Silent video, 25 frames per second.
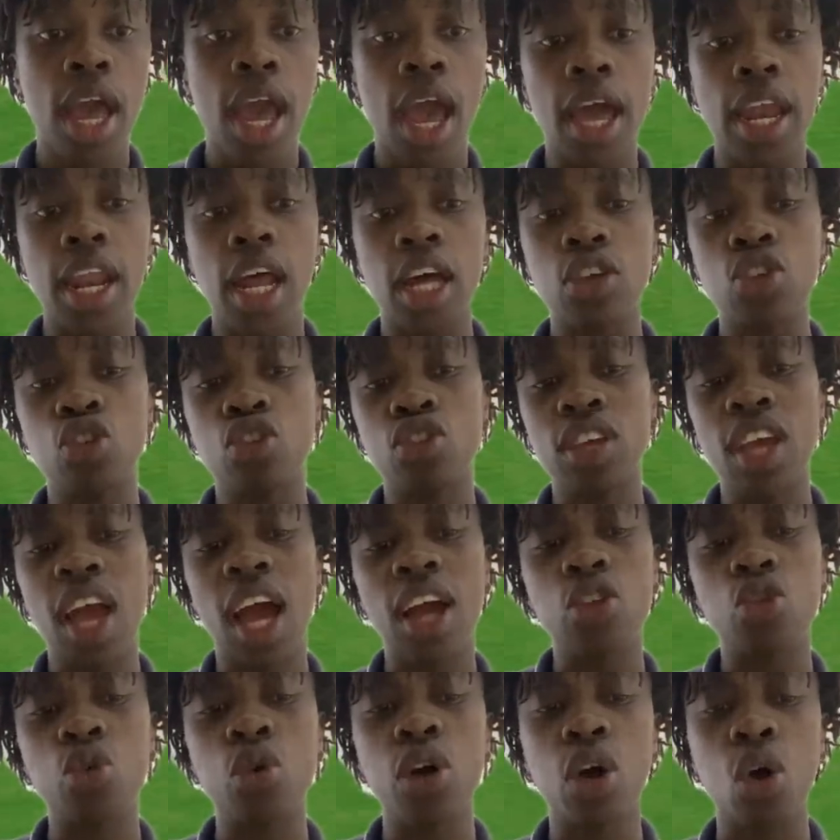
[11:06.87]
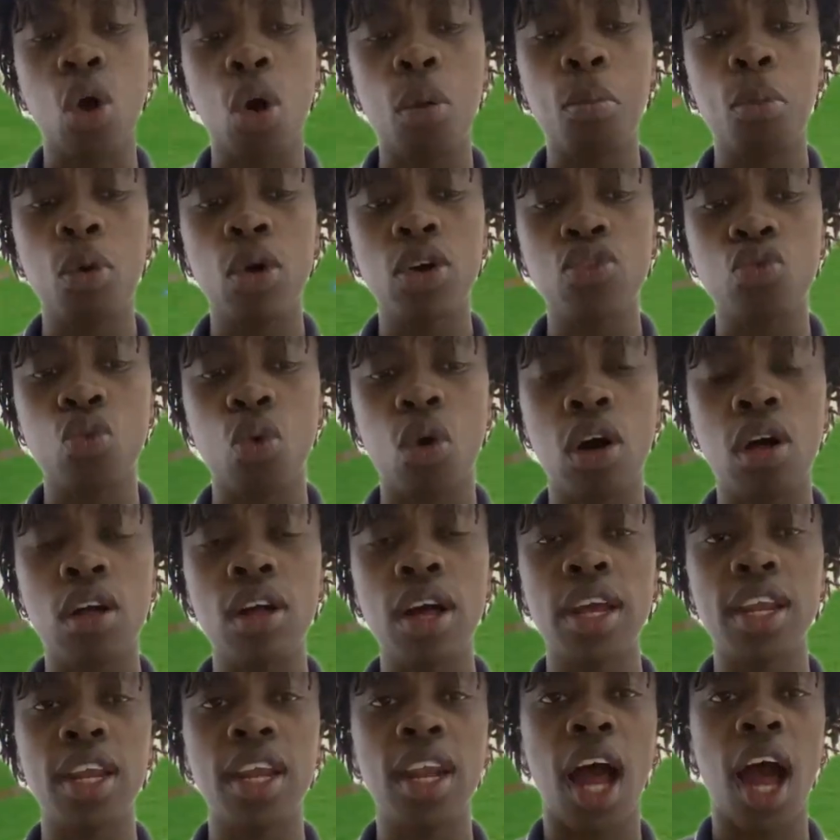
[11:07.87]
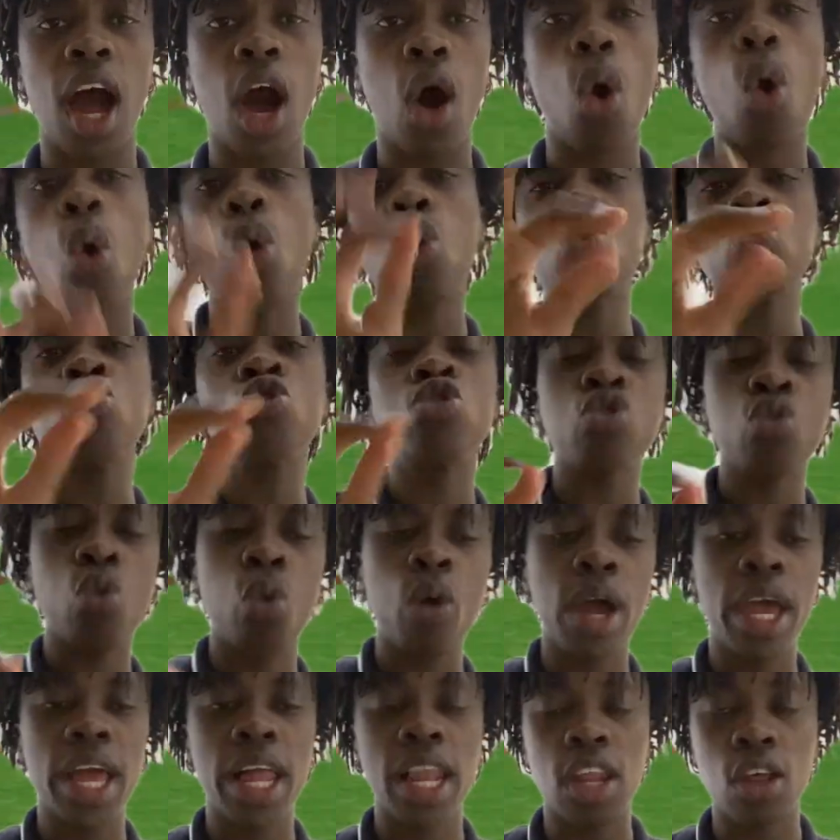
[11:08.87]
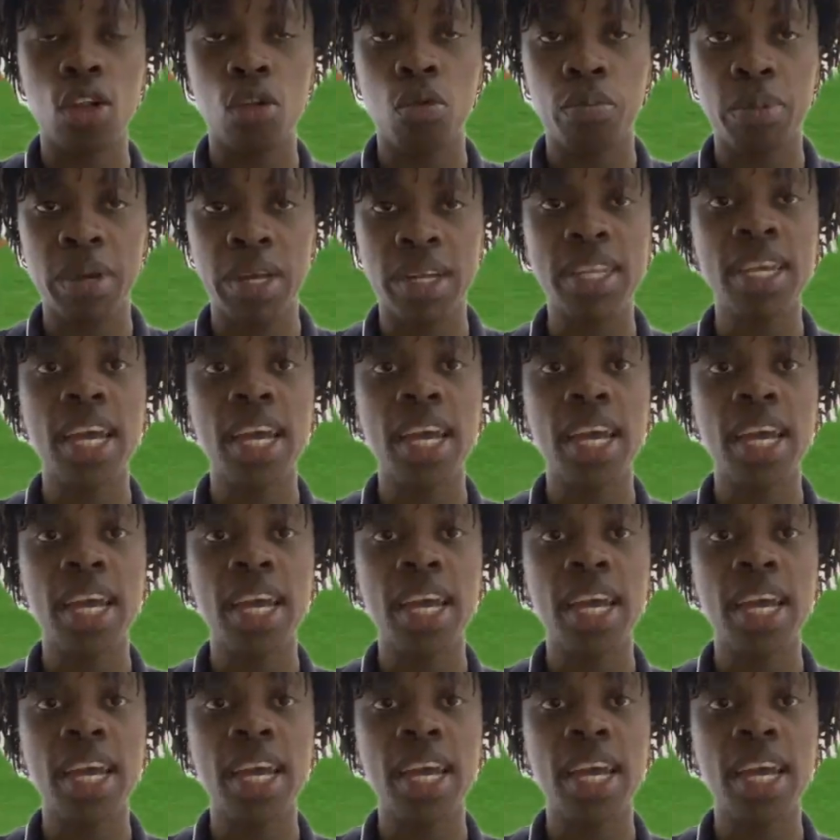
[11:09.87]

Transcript: And you see I do a combo as well, and then I hold square a little bit.